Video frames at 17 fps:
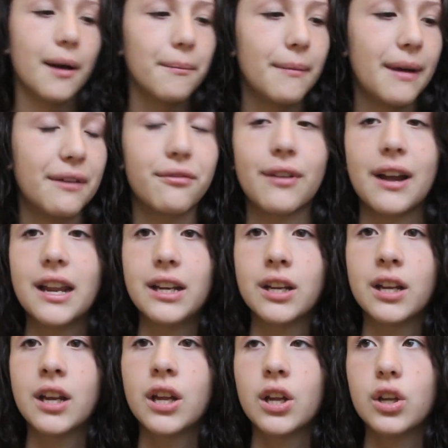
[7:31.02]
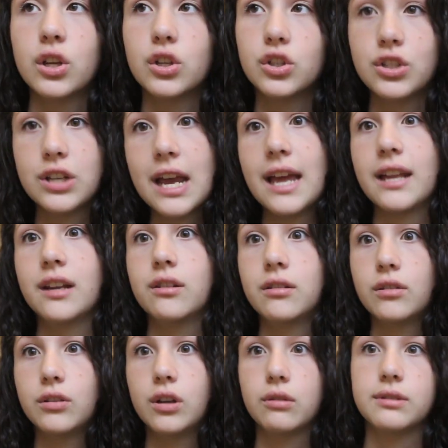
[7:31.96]
my friend
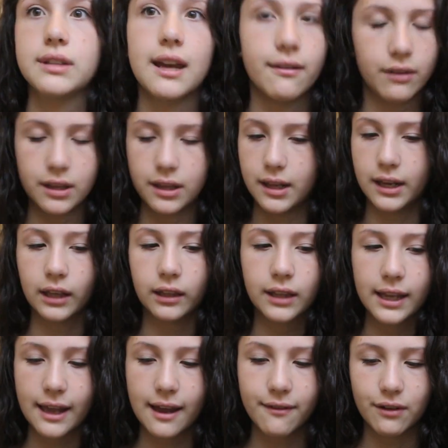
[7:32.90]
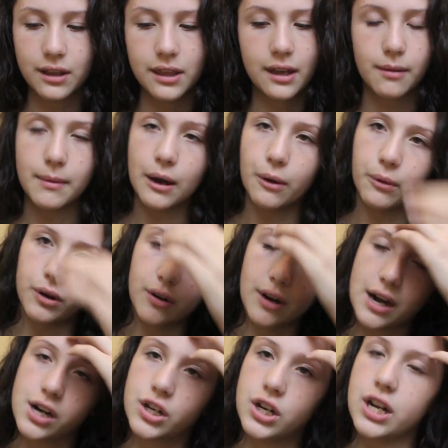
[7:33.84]
Jen knows everything, like everything about One
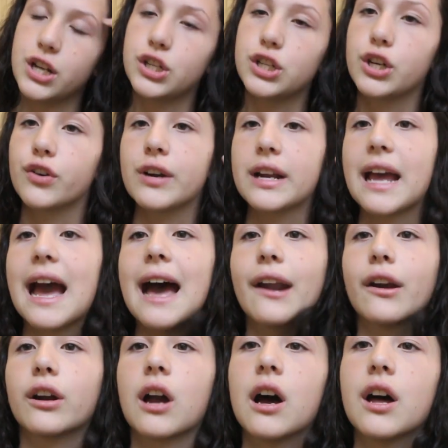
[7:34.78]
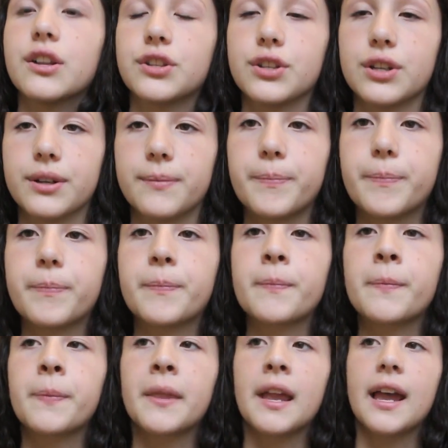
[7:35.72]
Direction, and she already had her concert.
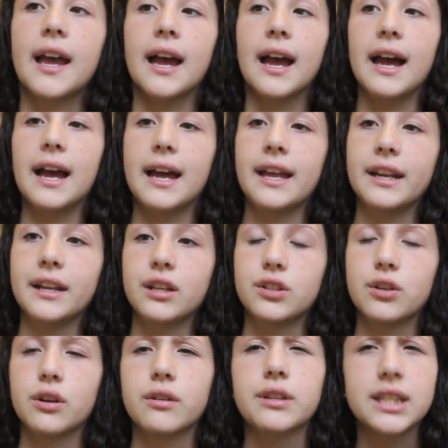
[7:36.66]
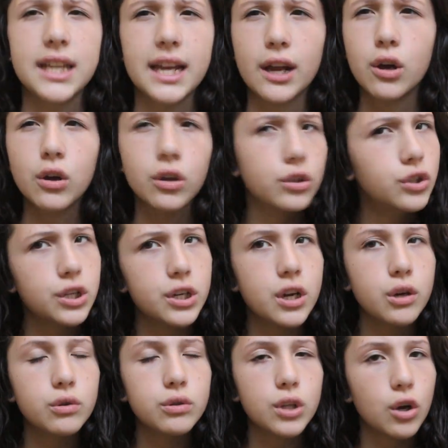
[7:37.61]
And so I was like, do you
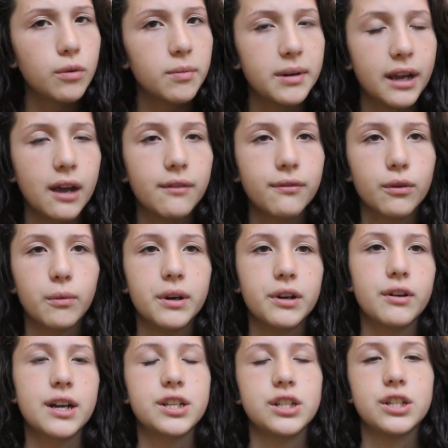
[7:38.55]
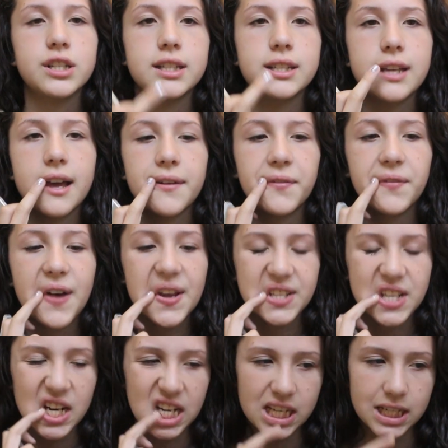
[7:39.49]
know who's opening up for One Direction? She said,
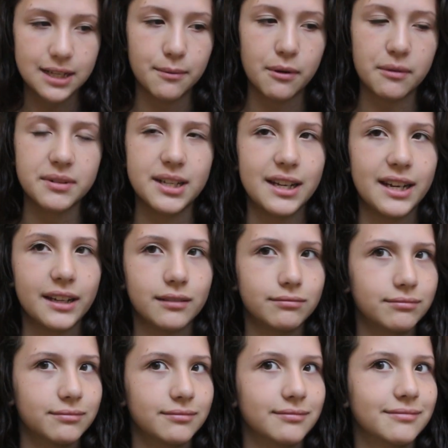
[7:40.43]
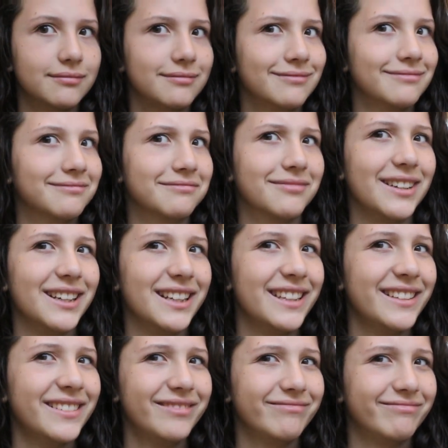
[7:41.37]
5 Seconds of Summer. I was like,
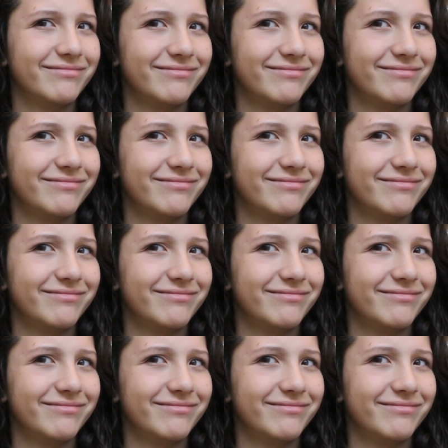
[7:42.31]
what?